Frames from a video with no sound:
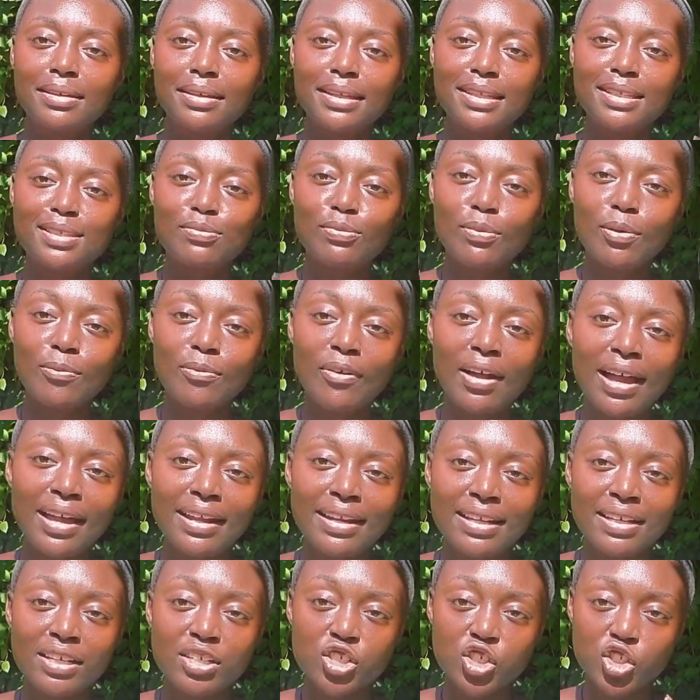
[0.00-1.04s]
it's
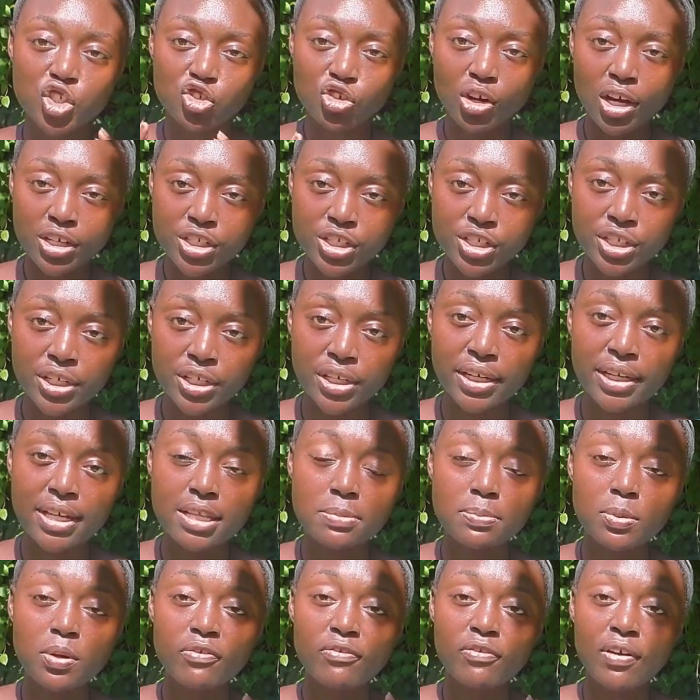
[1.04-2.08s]
providing a structure,
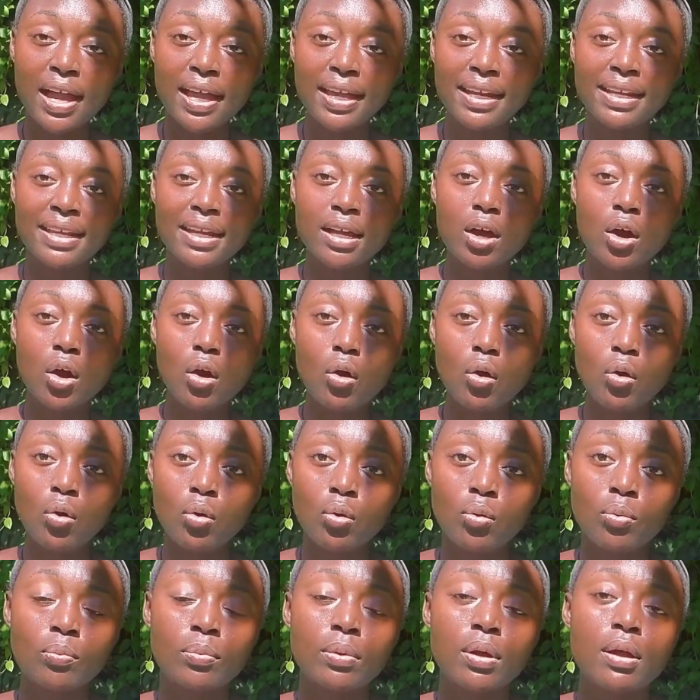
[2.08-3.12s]
it's providing a
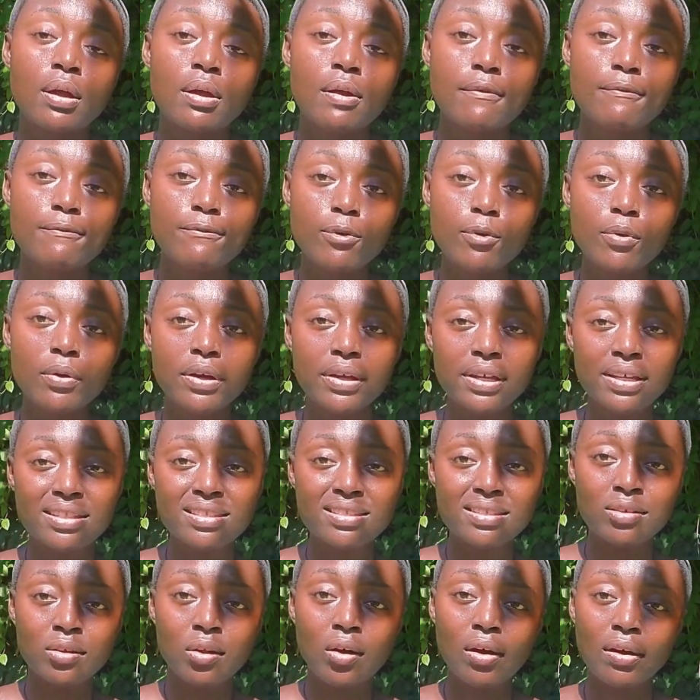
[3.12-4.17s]
home for
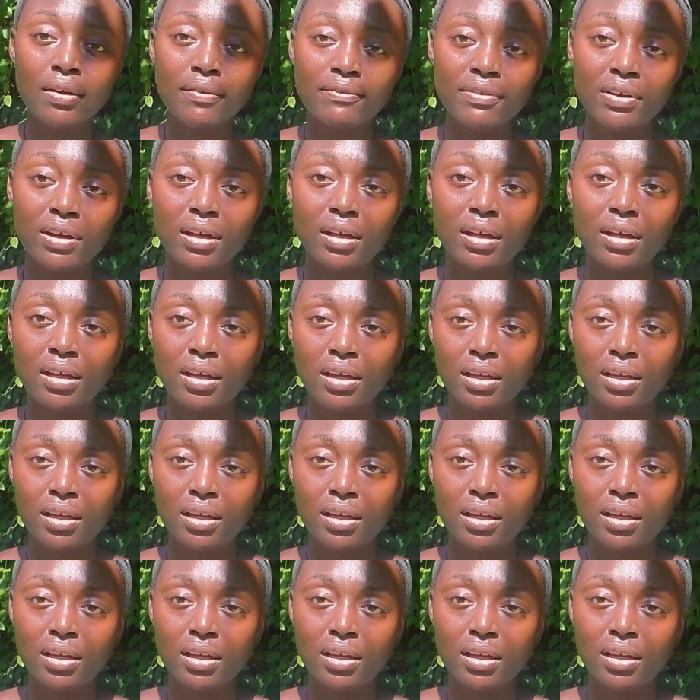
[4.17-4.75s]
its larva.